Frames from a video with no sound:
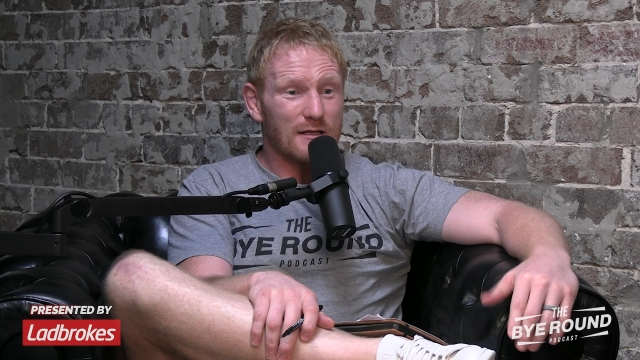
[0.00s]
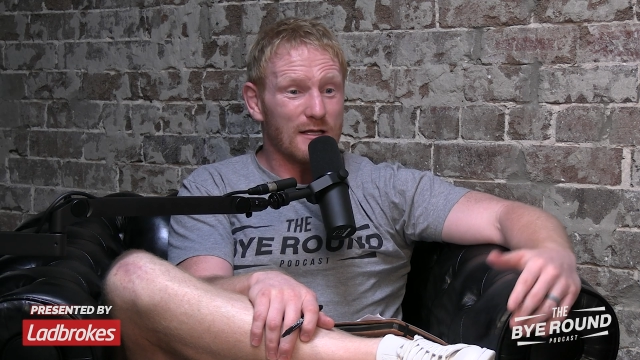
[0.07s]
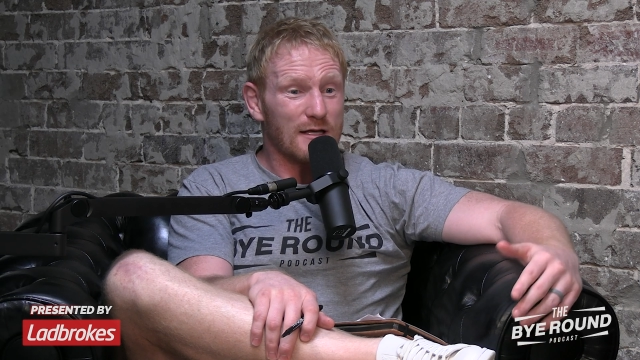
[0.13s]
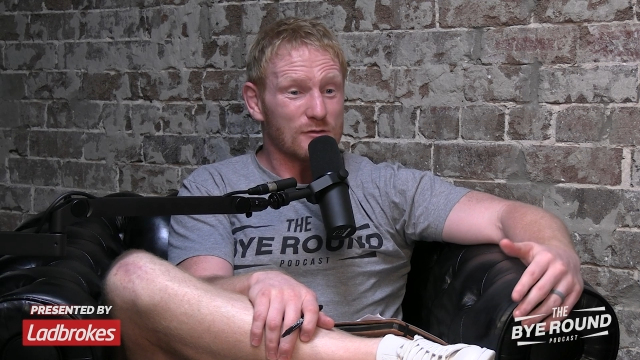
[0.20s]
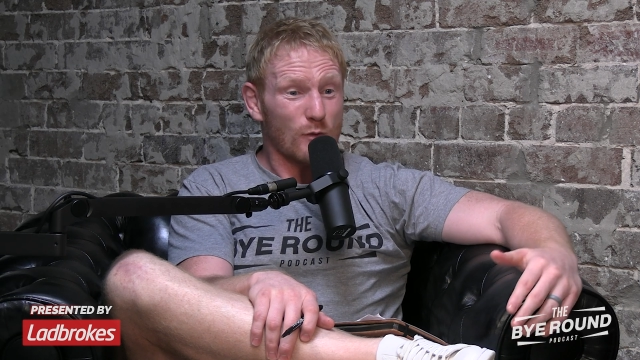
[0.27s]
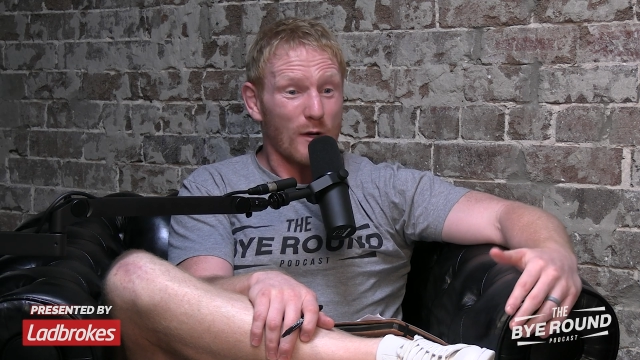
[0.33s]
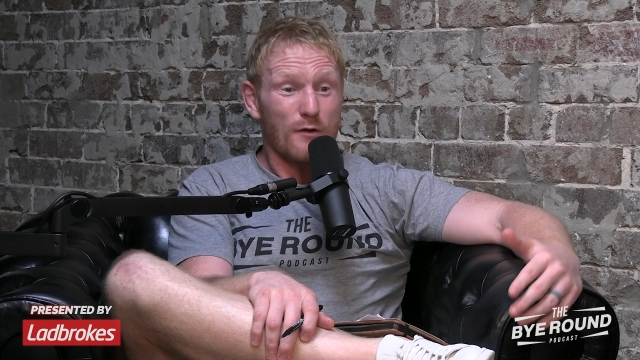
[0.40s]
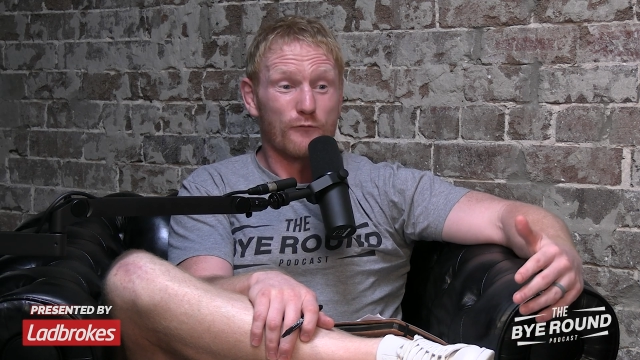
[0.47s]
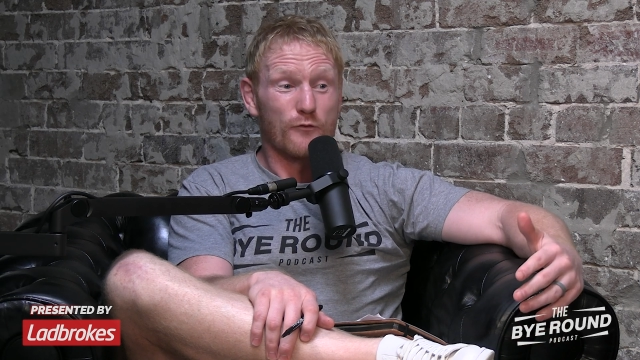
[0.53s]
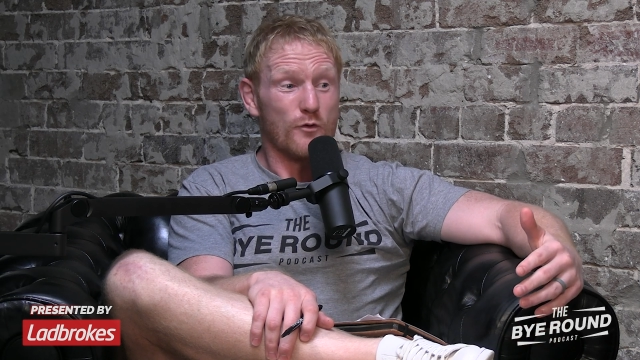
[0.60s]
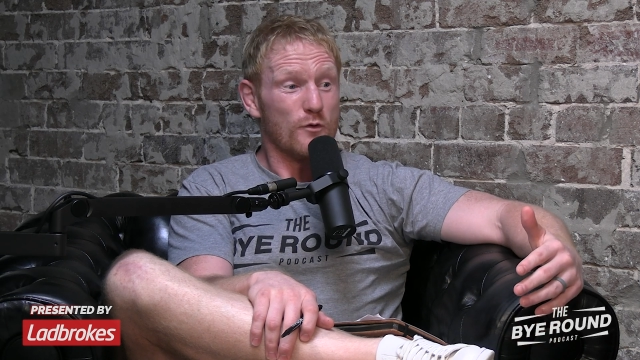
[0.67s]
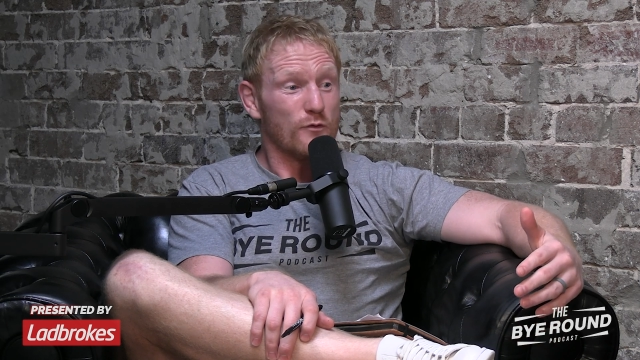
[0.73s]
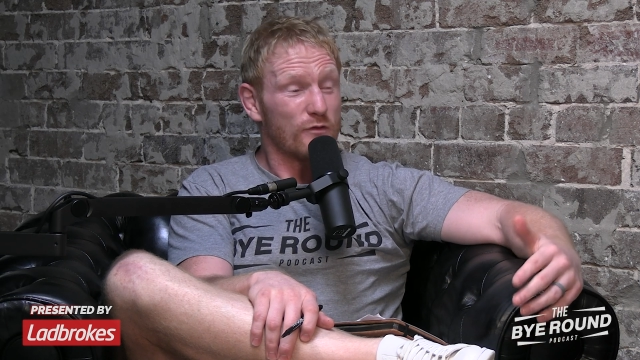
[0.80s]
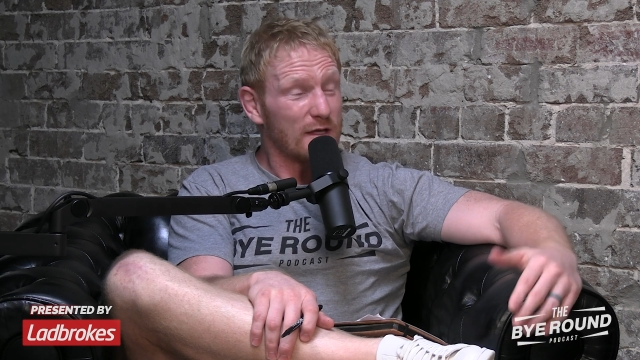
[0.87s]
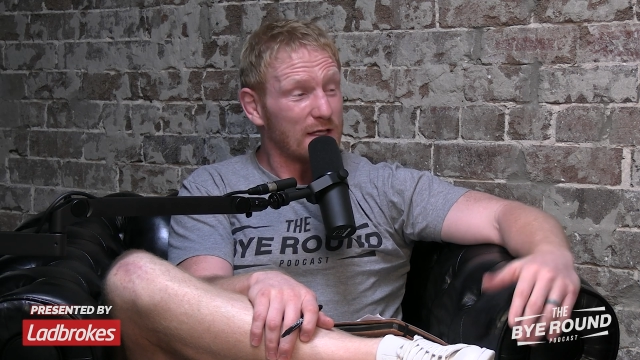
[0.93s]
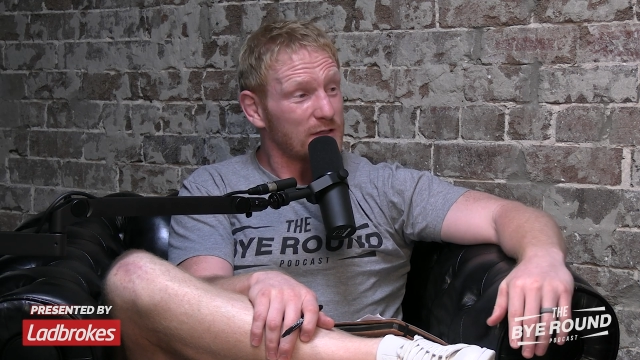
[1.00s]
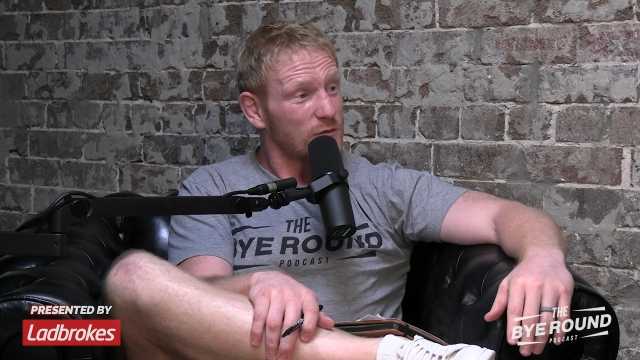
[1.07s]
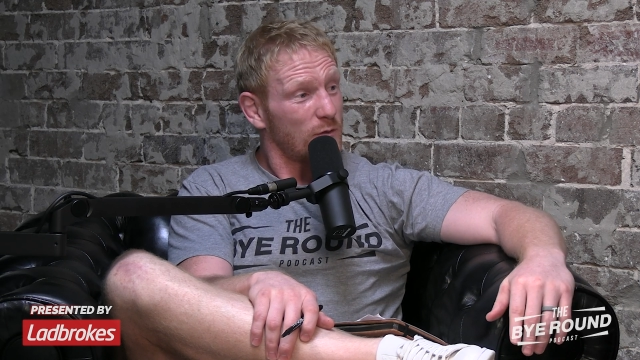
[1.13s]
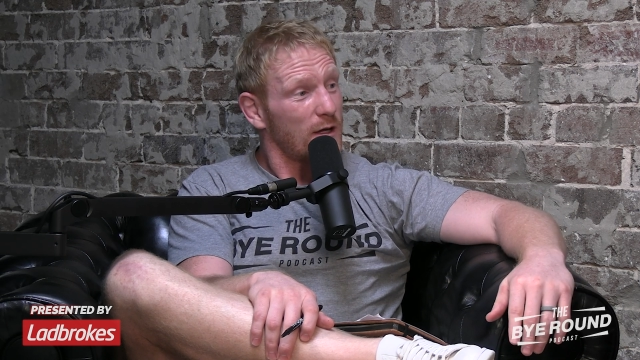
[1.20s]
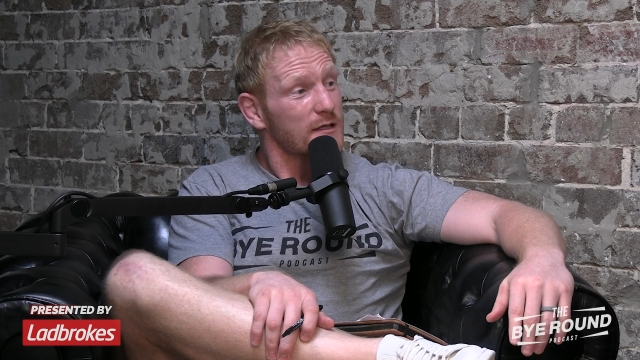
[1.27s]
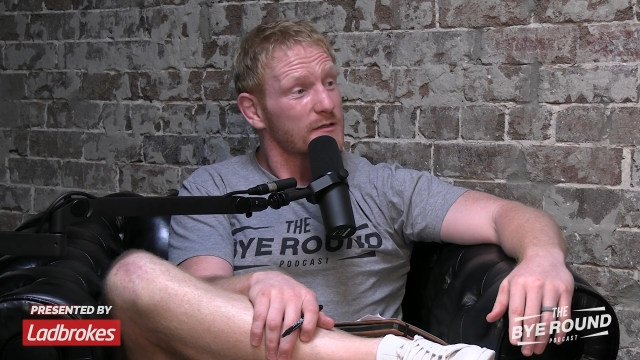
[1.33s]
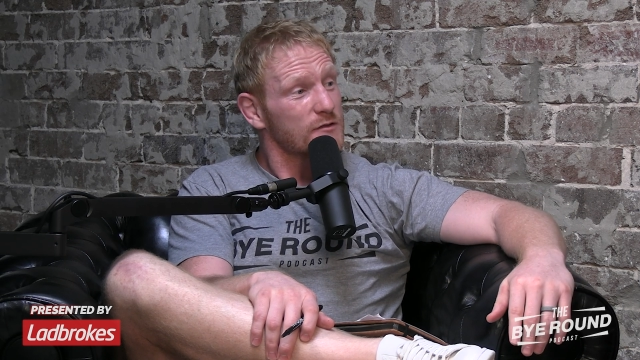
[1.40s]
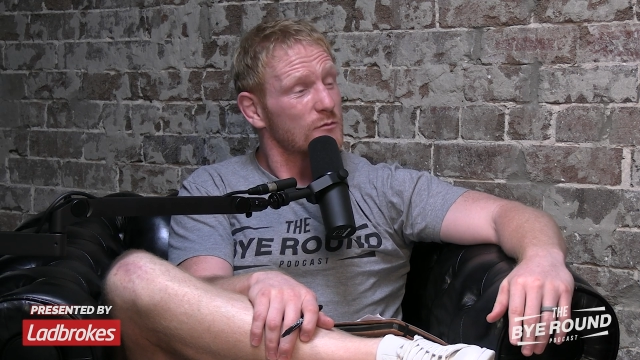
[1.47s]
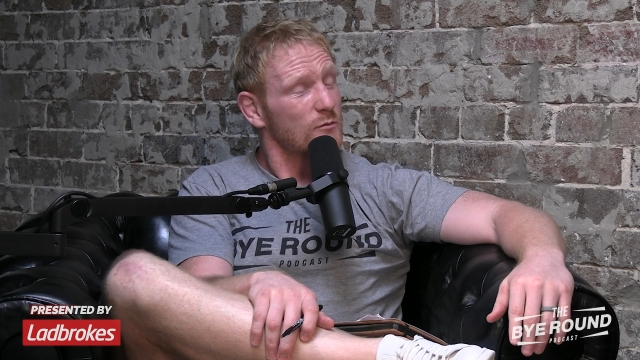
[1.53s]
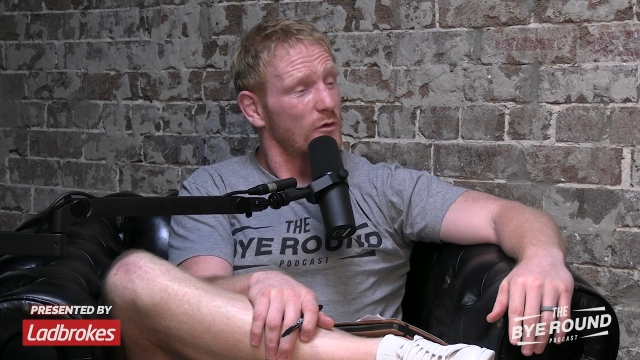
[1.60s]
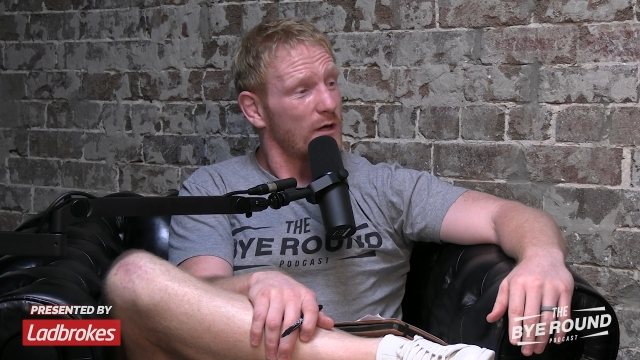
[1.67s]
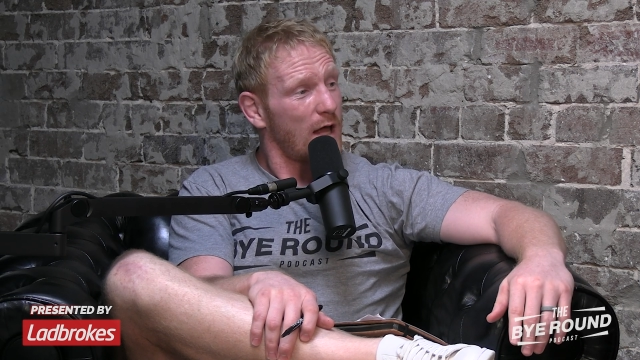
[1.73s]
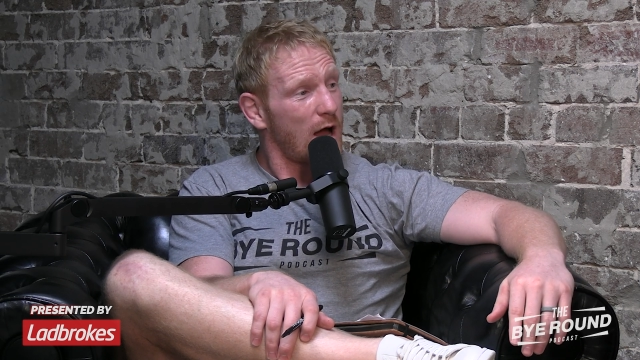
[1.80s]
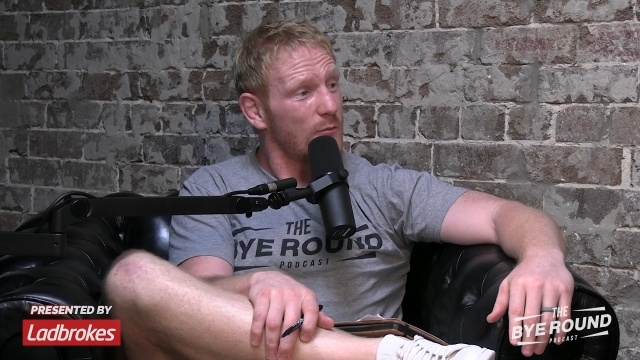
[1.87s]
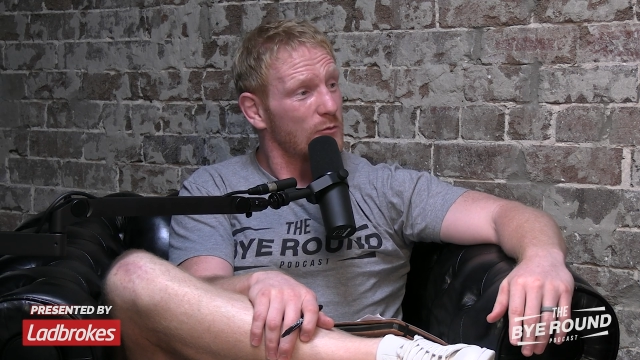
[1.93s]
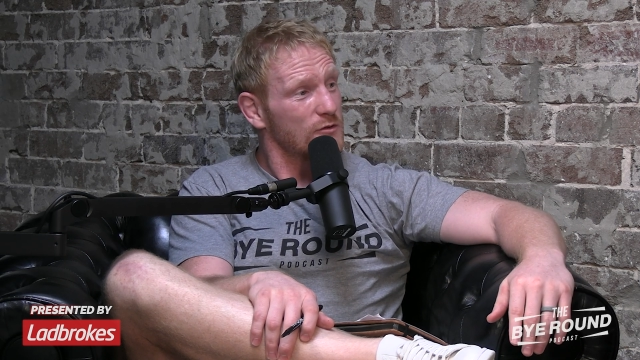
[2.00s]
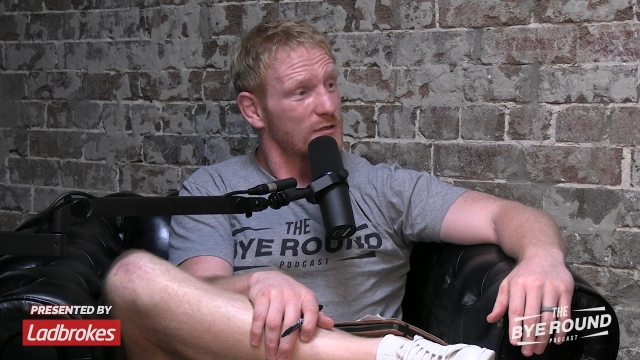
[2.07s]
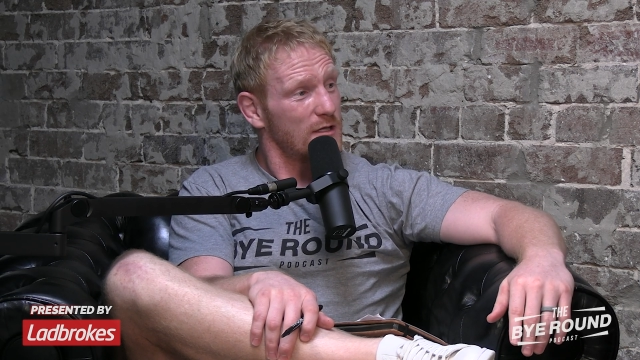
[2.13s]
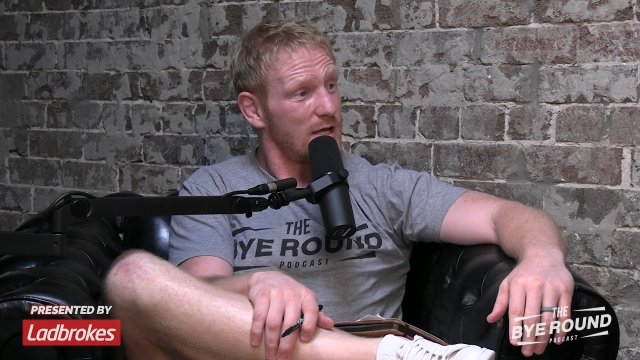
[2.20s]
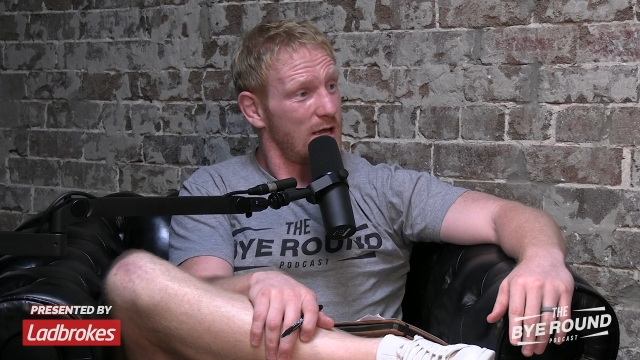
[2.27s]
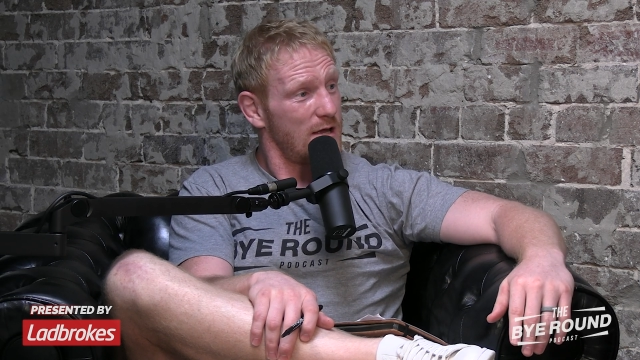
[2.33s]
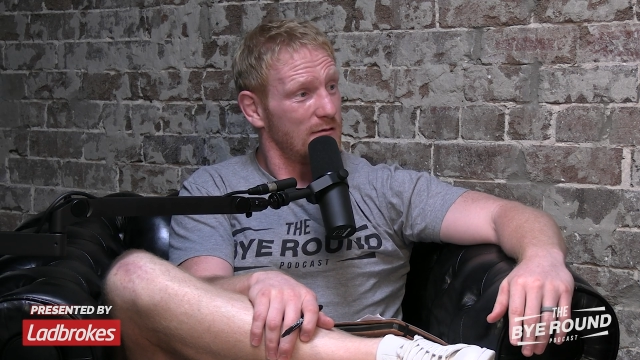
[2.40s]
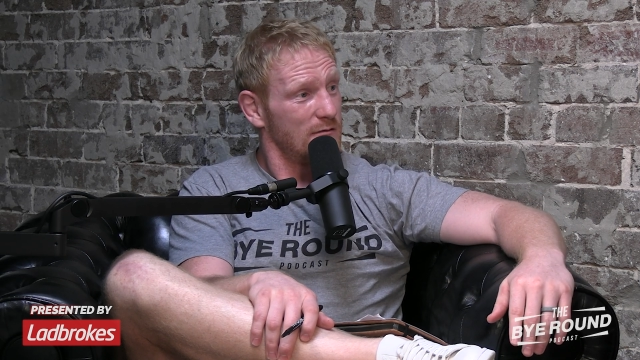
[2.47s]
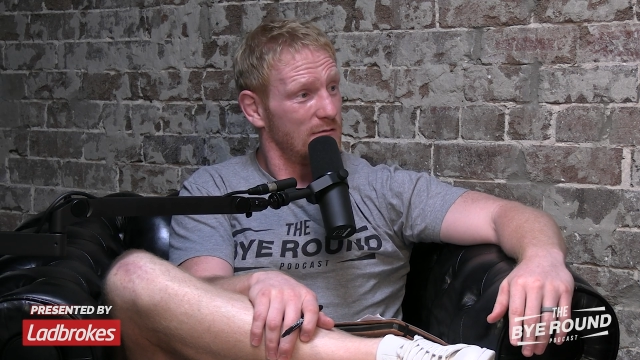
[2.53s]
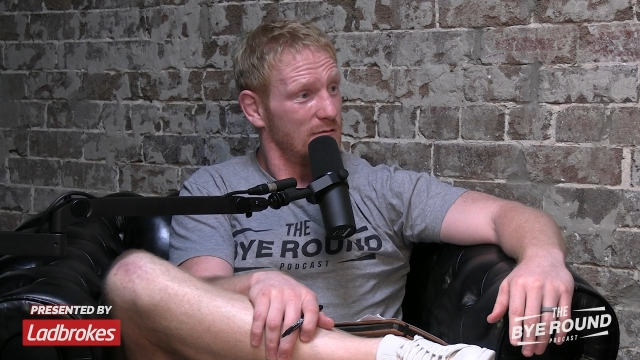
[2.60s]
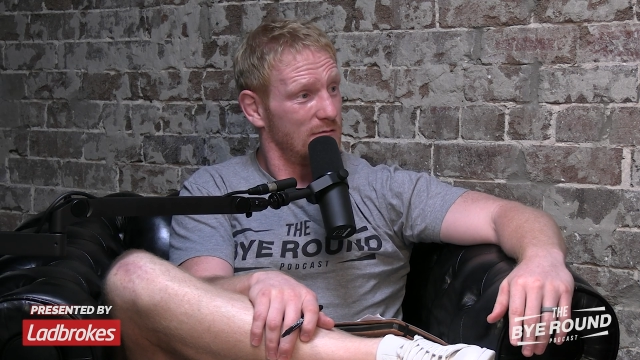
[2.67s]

it's quite a rude thing to ask someone how much they earn.